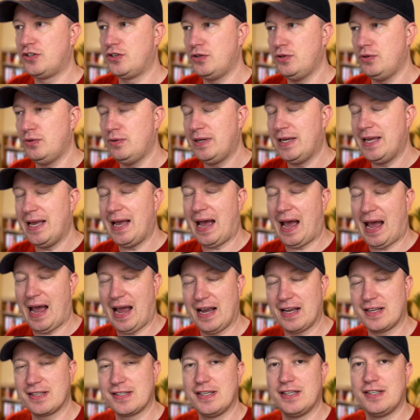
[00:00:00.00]
to get
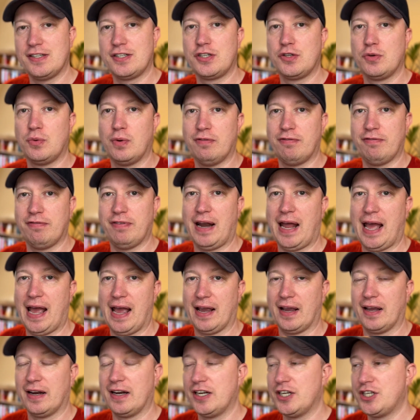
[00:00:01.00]
access to a
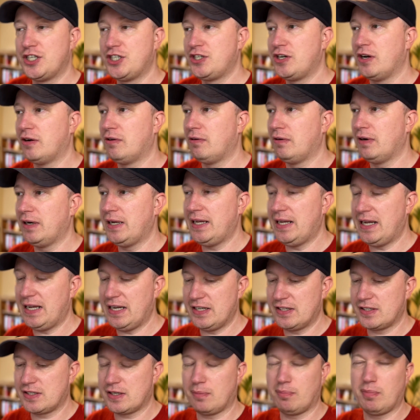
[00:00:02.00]
flag, and it's generally
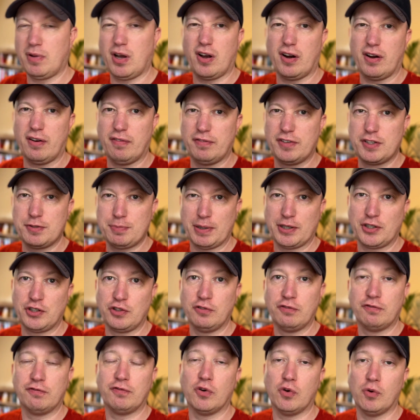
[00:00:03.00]
in some kind of special
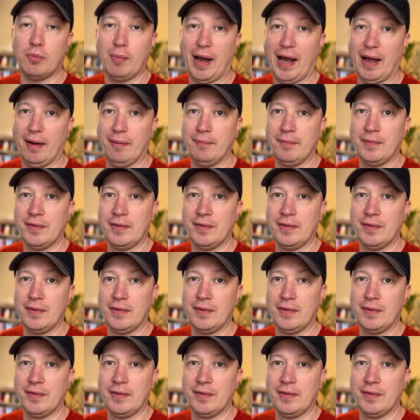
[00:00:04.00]
format,